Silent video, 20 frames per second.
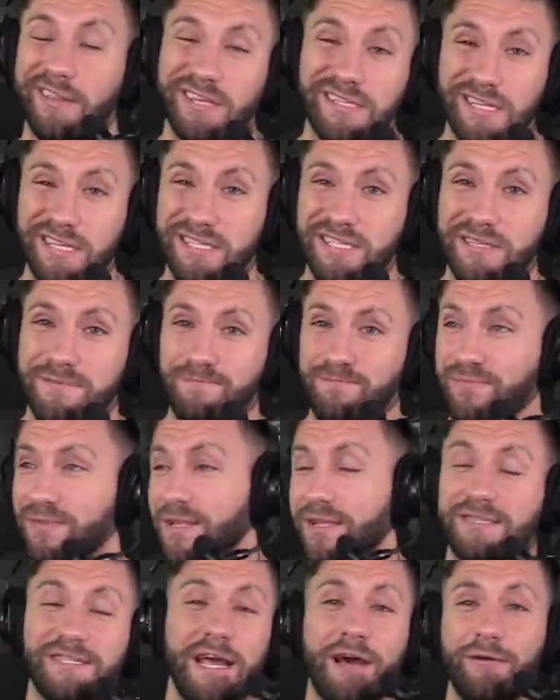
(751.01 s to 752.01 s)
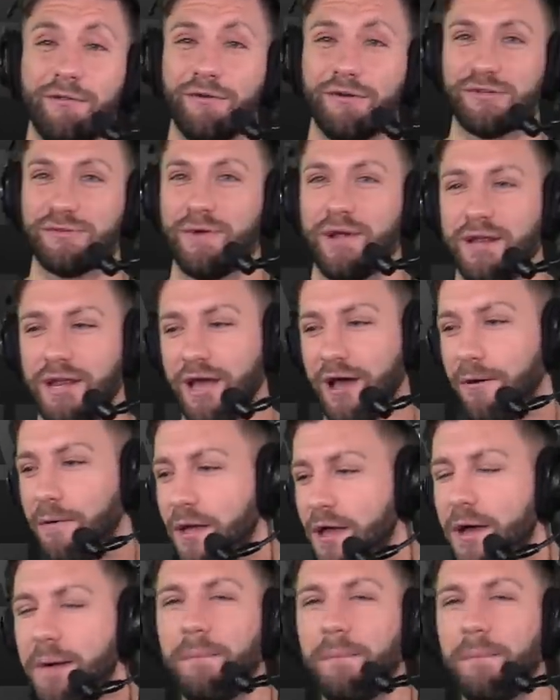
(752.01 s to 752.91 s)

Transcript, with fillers: At least it's that's how it looks right now.